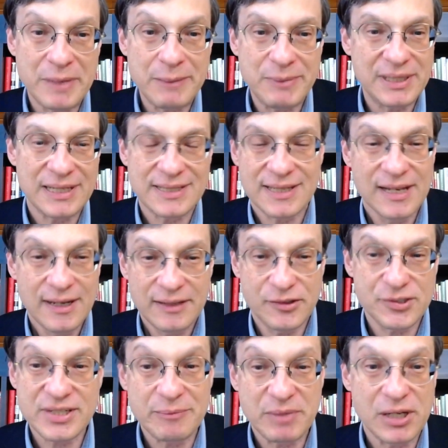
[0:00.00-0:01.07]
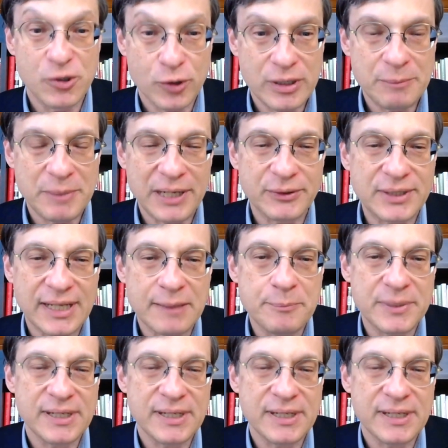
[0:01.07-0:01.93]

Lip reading: Maybe that there's something good about that.